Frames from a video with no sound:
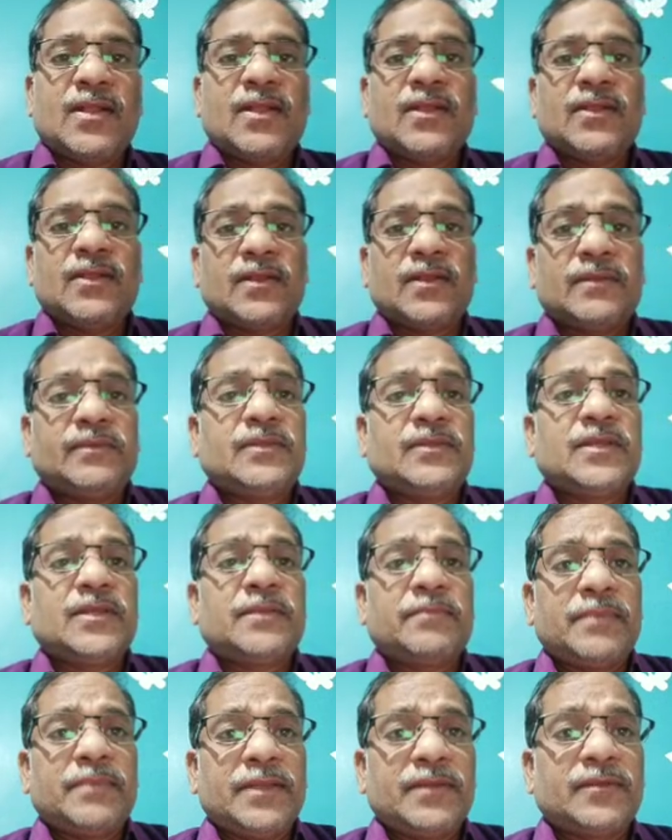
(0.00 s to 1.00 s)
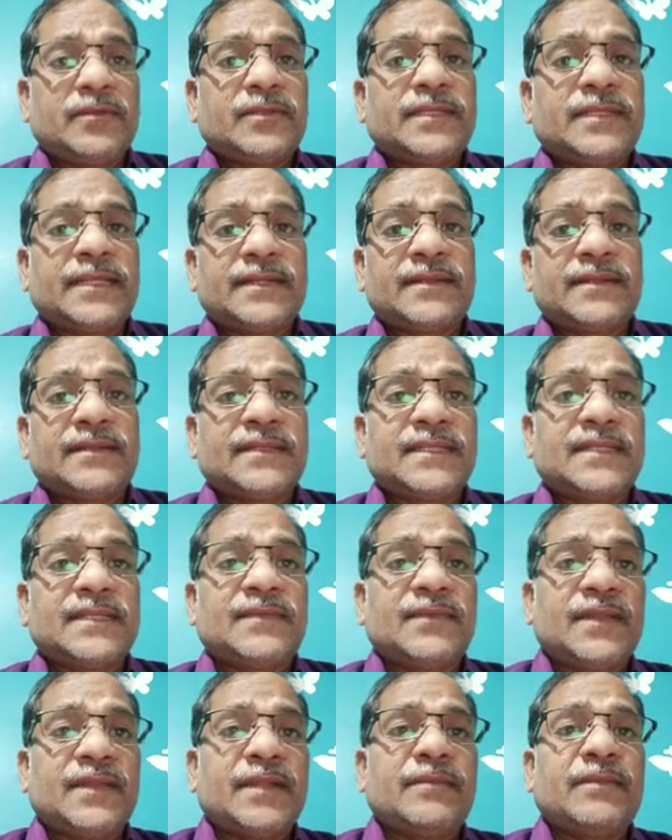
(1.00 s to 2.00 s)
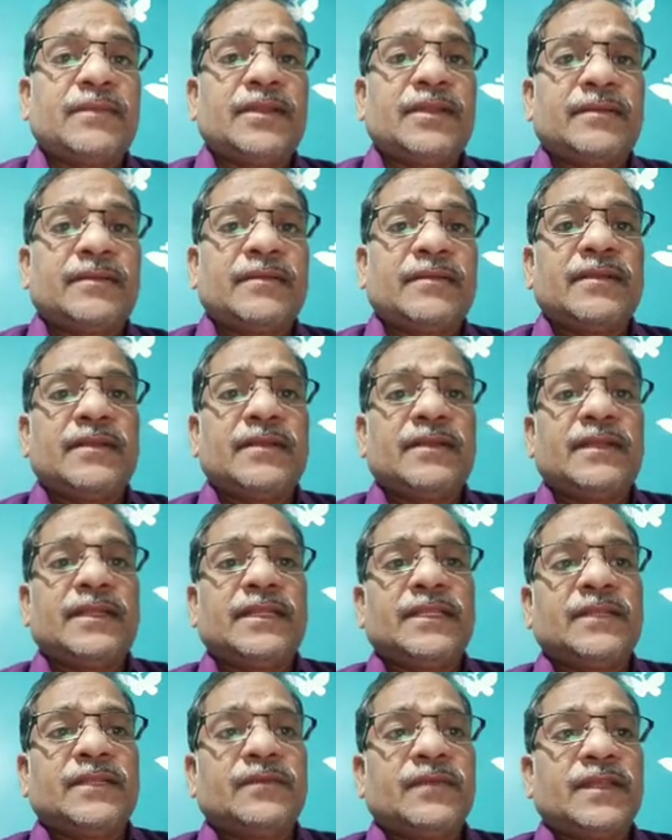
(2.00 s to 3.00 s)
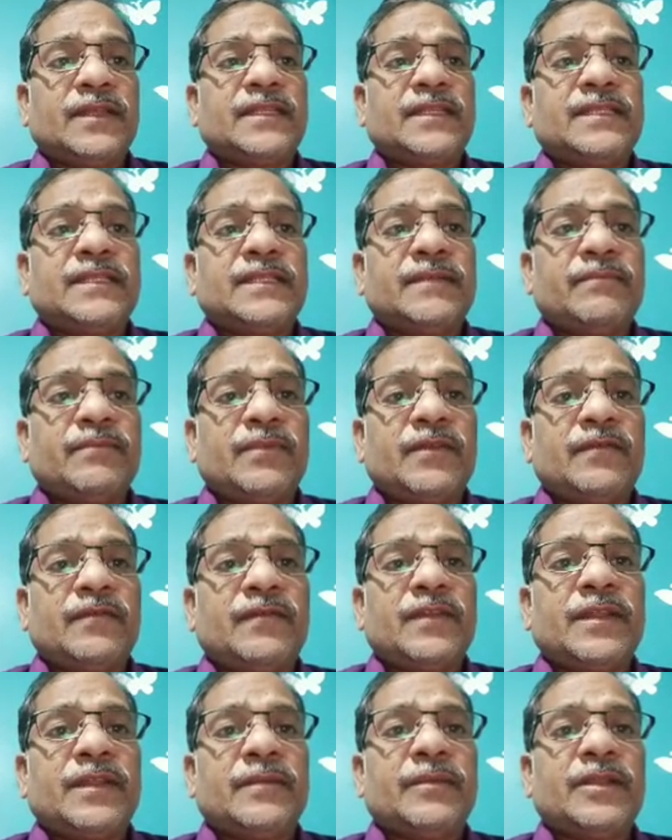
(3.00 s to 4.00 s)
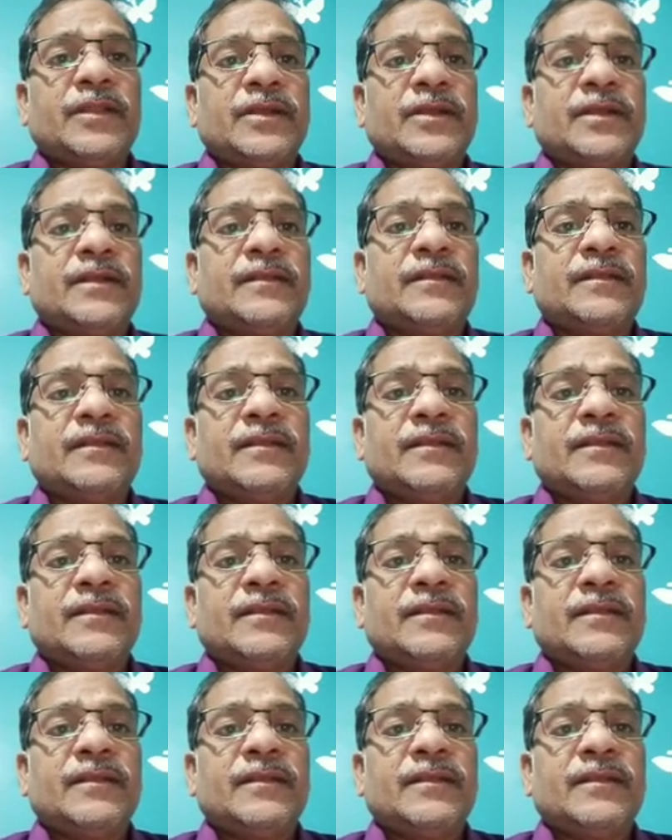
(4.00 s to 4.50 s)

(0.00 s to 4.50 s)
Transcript: You observe pinocytosis phenomena. It is very simple phenomena.